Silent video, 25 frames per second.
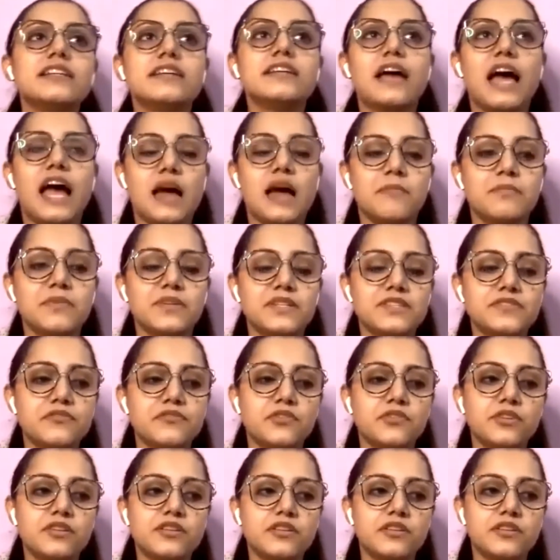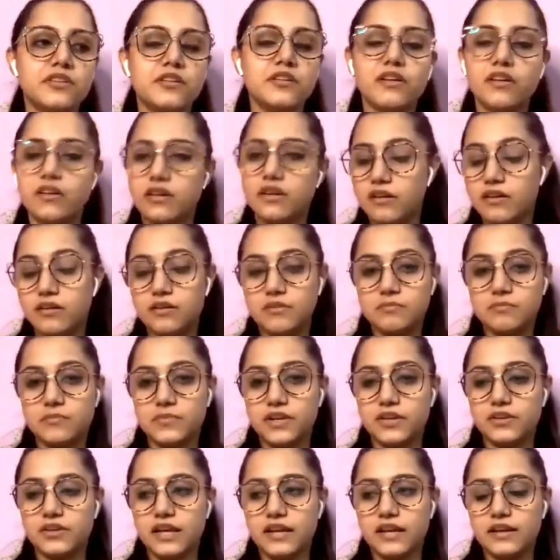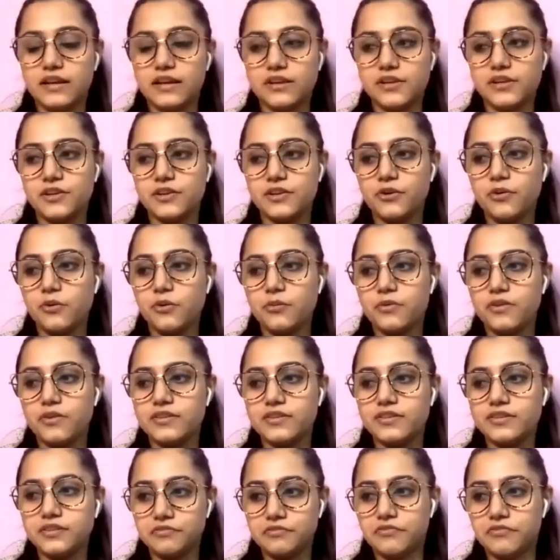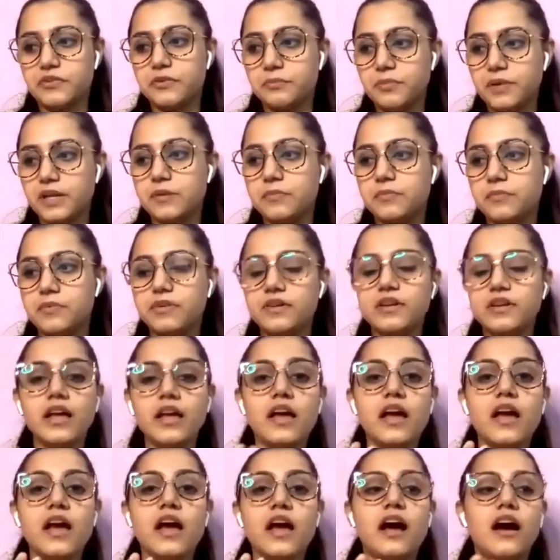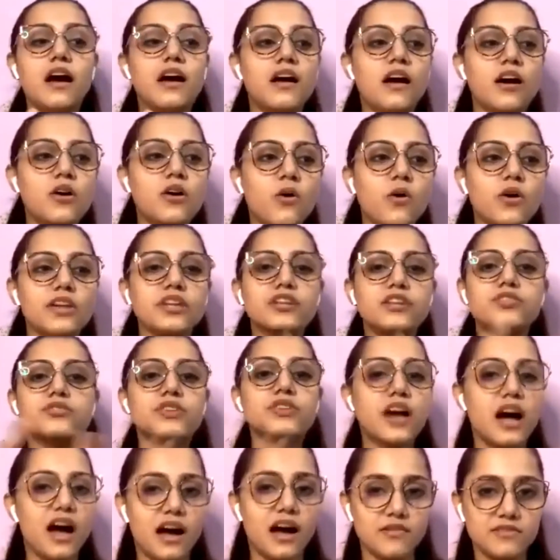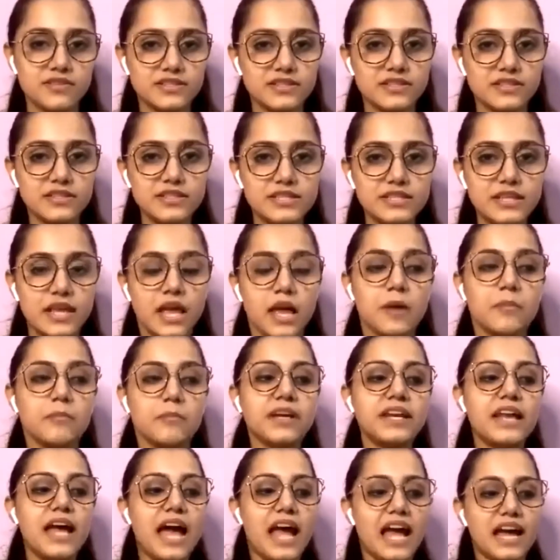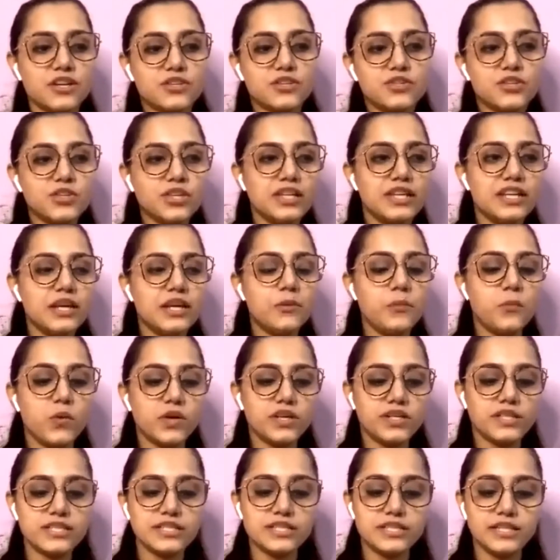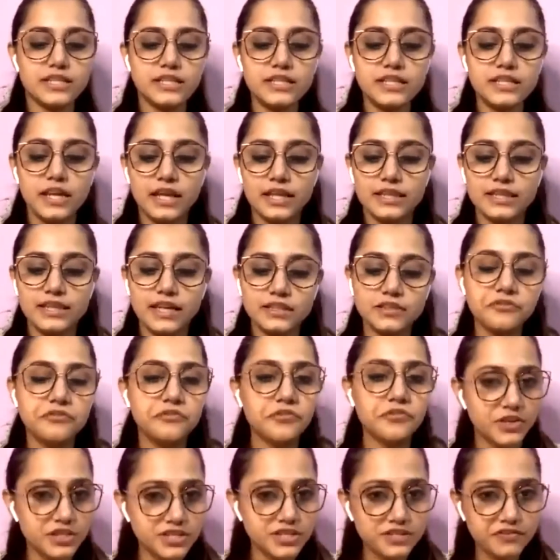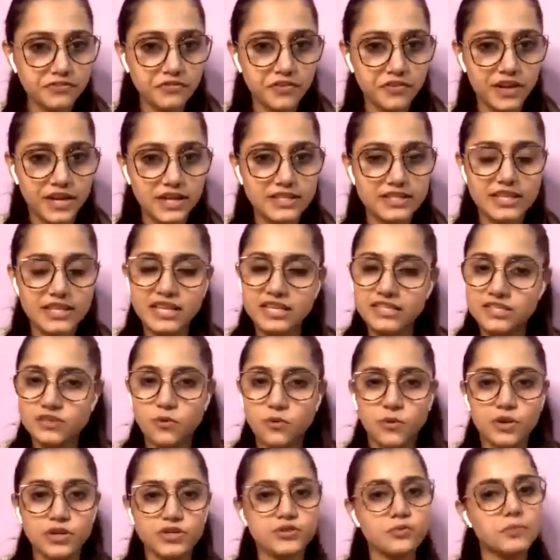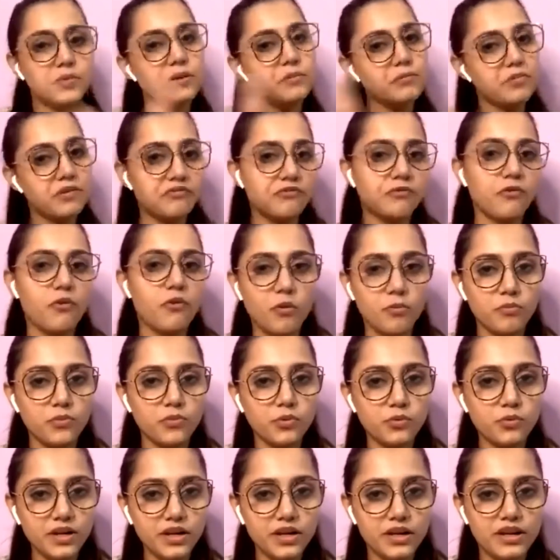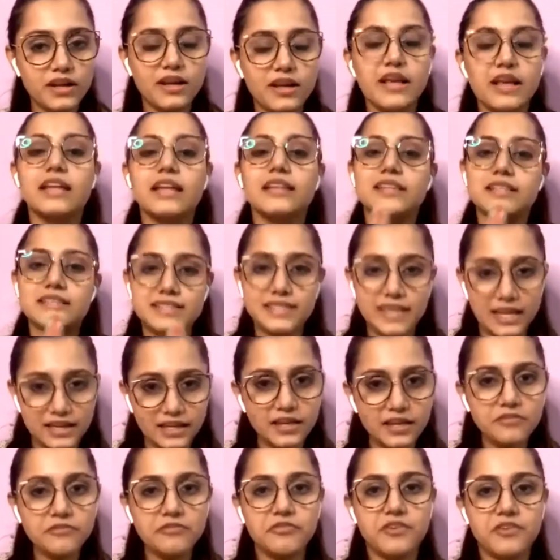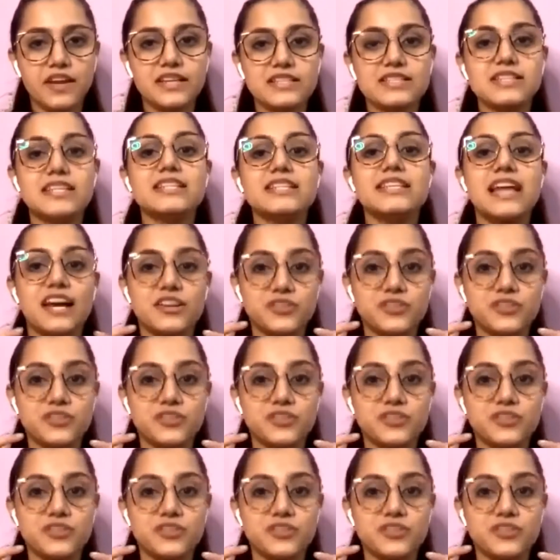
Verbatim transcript: it happens for the um, you know different people according to the houses but actually what is it that the first phase is going to be before moon the second phase is